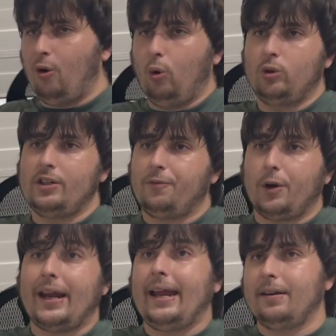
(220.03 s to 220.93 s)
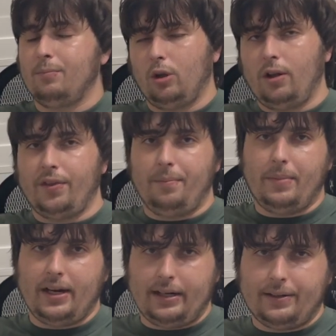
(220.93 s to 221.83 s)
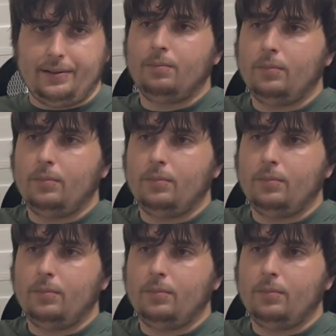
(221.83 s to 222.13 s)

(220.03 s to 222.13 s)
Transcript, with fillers: whole different animal on the mic,